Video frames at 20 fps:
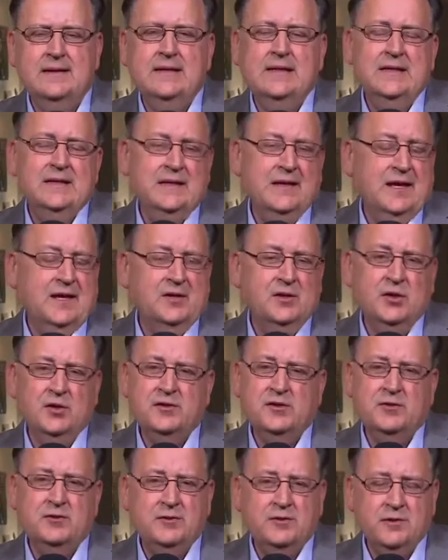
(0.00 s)
Yeah,
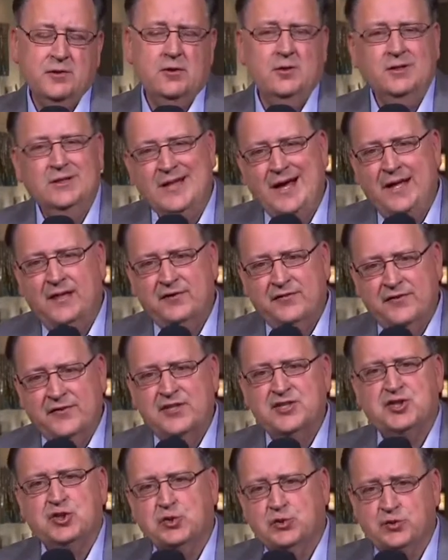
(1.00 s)
there are a lot of
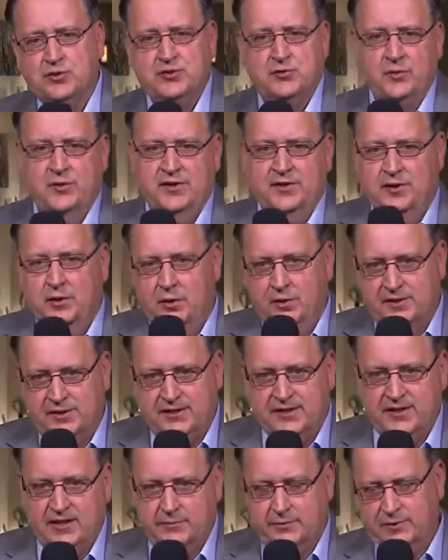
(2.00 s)
issues with the Yoenis
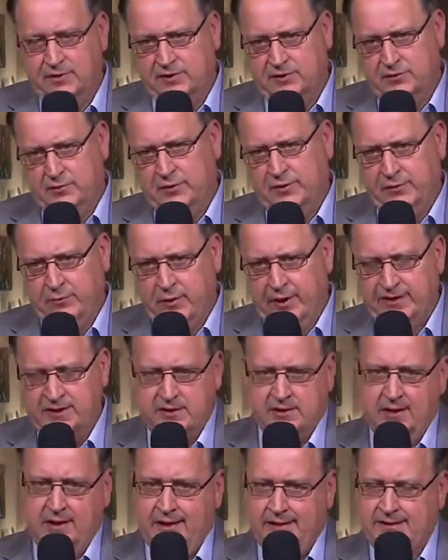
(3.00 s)
Cespedes with the Red
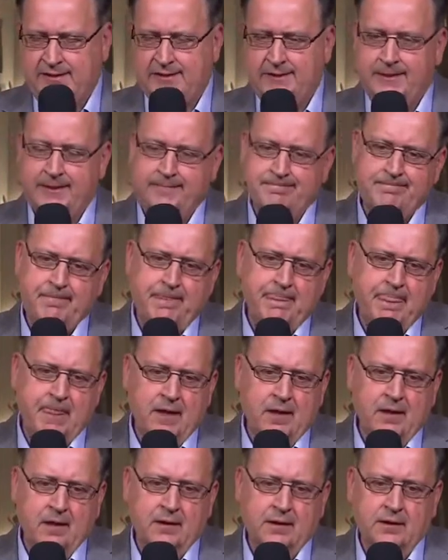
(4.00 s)
Sox.
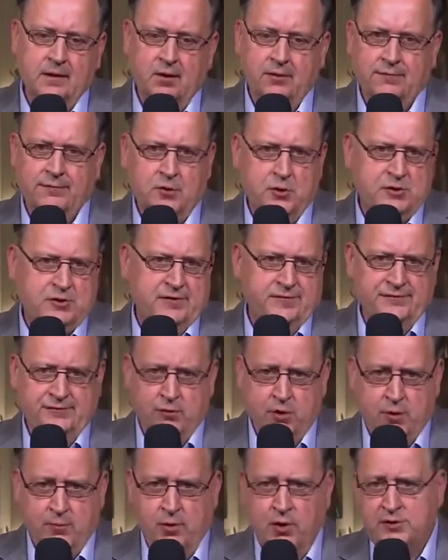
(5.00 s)
First and
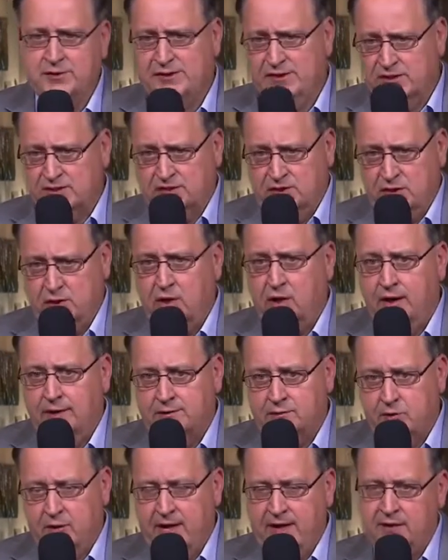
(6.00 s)
foremost is the
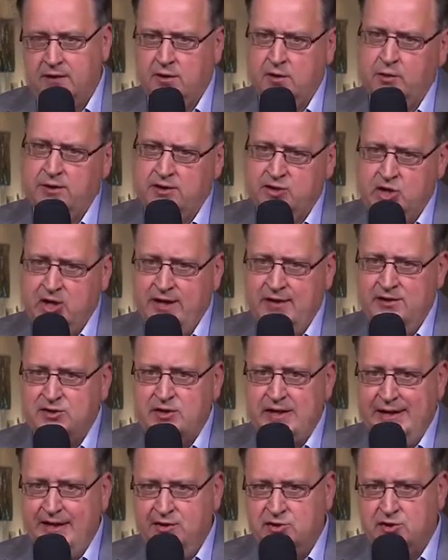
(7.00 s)
contract. He
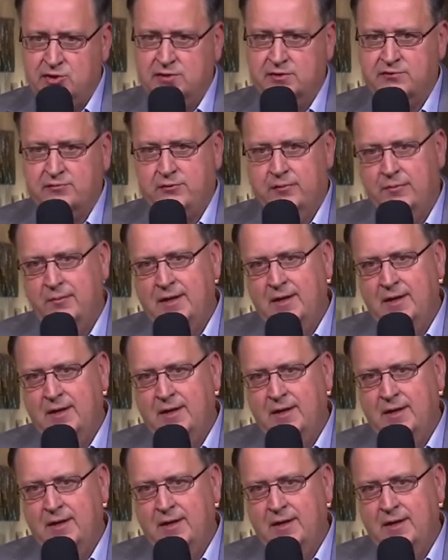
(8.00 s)
changed agents from